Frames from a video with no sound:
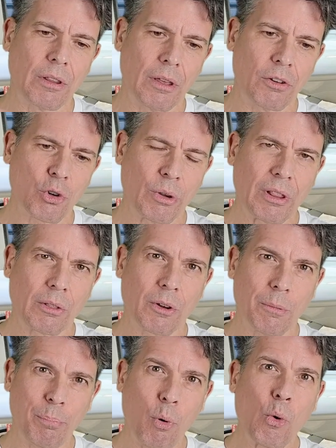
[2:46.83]
showing the
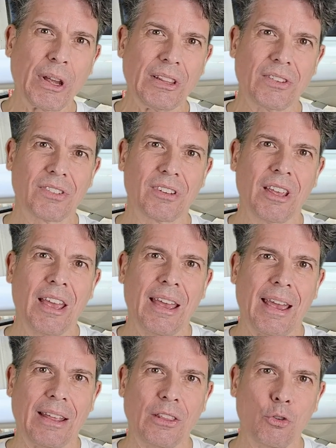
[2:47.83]
little points.
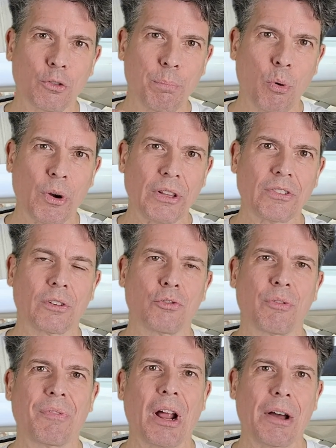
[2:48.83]
And those points are
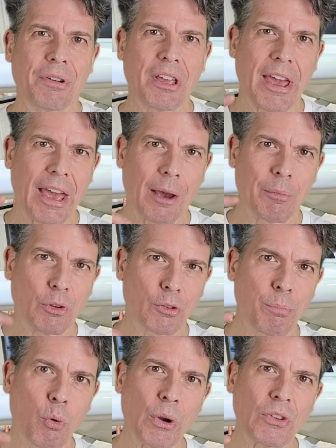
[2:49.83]
driven off a cam, and those
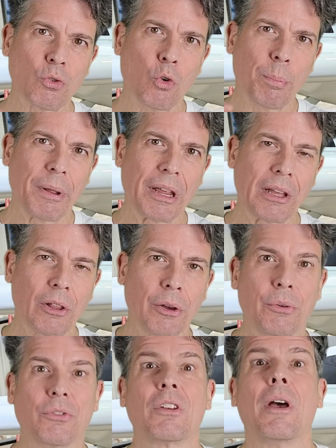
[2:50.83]
points open and
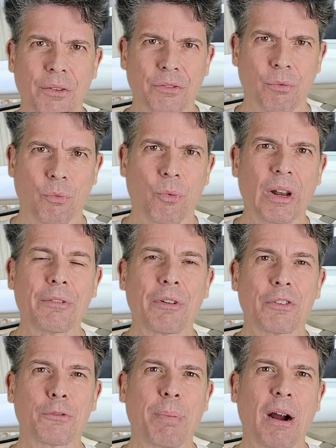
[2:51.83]
close. So whenever
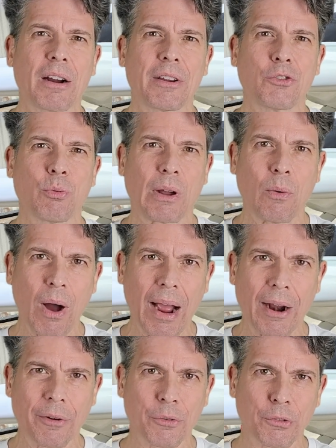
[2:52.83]
a spark is
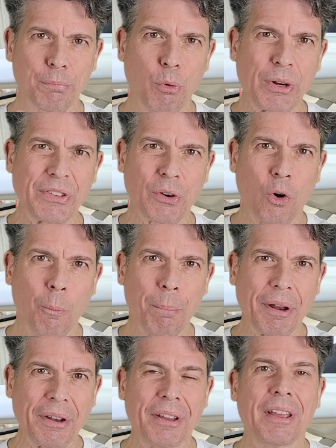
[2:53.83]
required, those points
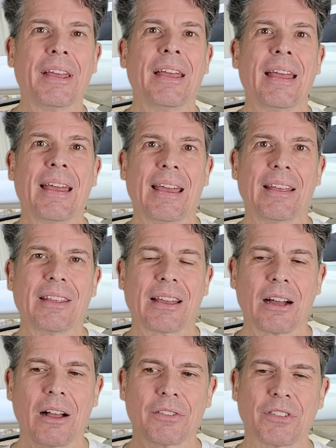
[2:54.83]
open, and it
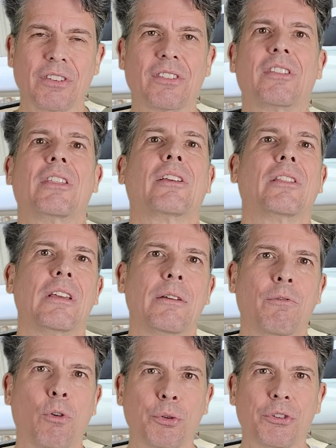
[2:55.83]
causes the
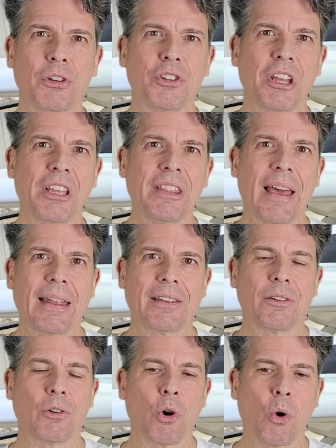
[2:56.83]
voltage in that
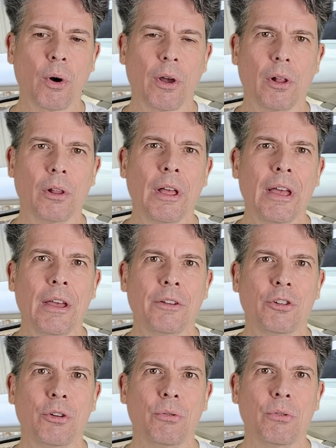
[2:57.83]
coil
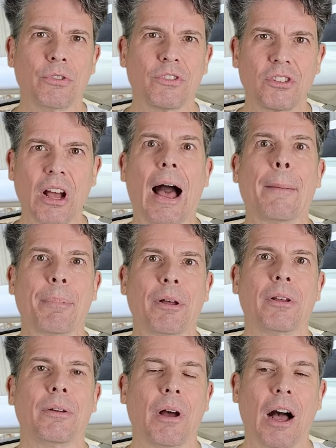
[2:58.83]
to stop,
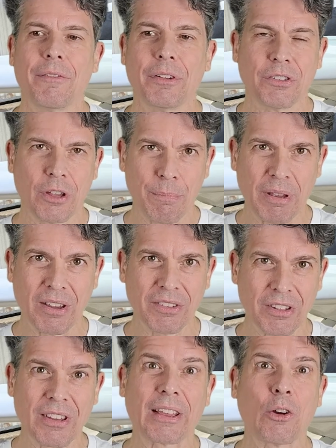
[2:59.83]
obviously, because
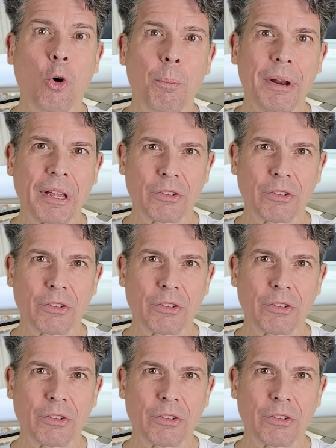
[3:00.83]
it's like opening a